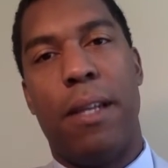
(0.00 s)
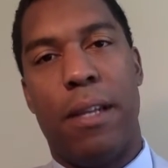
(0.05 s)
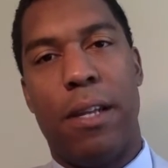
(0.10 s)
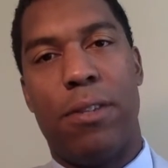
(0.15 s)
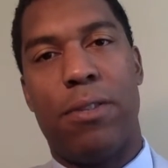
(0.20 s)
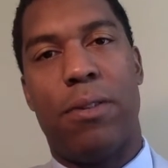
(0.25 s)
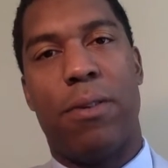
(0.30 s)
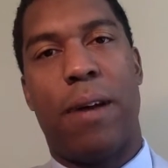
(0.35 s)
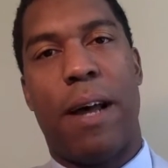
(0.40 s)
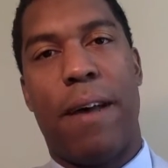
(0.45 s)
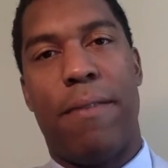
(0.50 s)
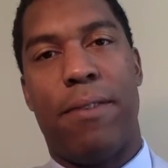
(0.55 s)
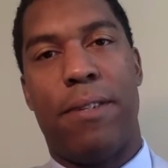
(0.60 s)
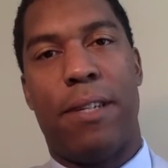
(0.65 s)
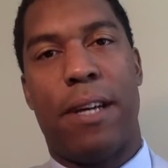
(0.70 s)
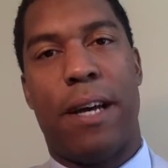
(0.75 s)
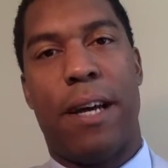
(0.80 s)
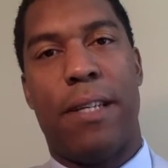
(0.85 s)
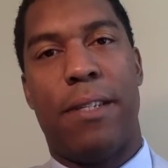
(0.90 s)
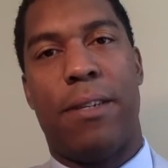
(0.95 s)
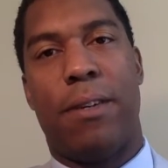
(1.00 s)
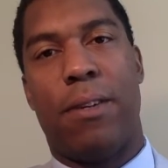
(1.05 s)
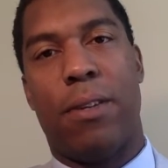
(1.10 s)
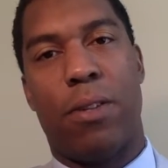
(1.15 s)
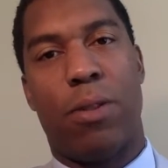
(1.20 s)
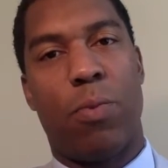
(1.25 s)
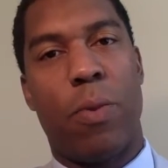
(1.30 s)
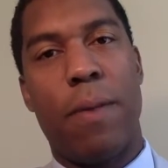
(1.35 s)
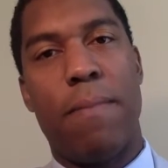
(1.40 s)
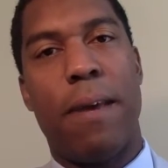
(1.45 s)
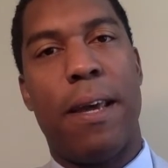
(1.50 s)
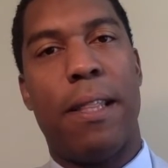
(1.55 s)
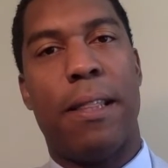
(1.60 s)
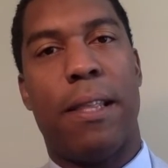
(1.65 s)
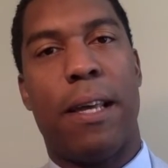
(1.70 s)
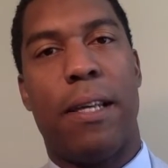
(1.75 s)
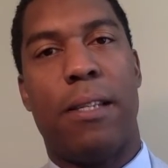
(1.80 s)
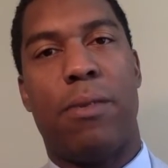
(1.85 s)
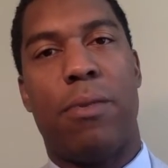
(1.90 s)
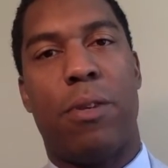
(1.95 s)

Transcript: and digital advertising are the three main things